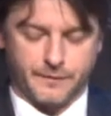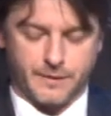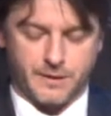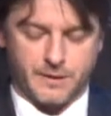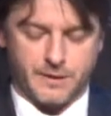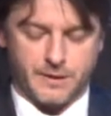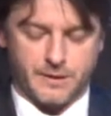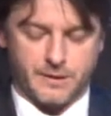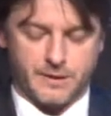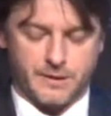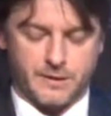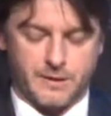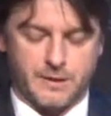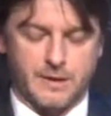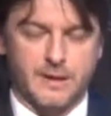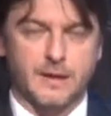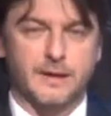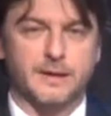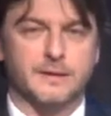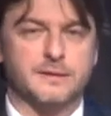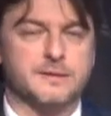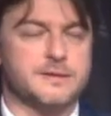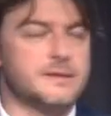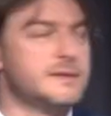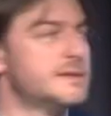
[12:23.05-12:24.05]

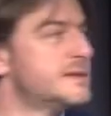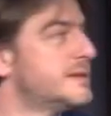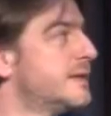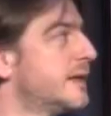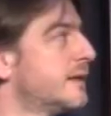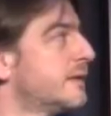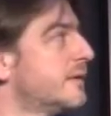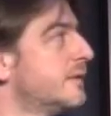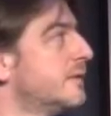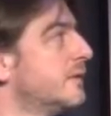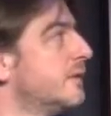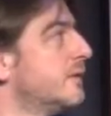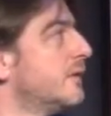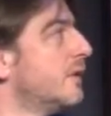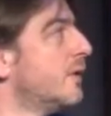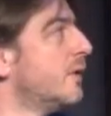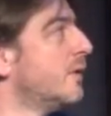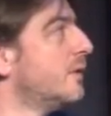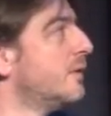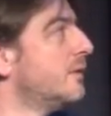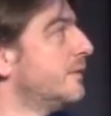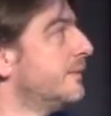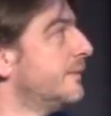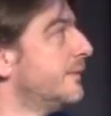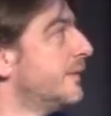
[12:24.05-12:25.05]
as a second
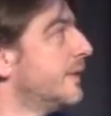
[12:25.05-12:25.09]
goal.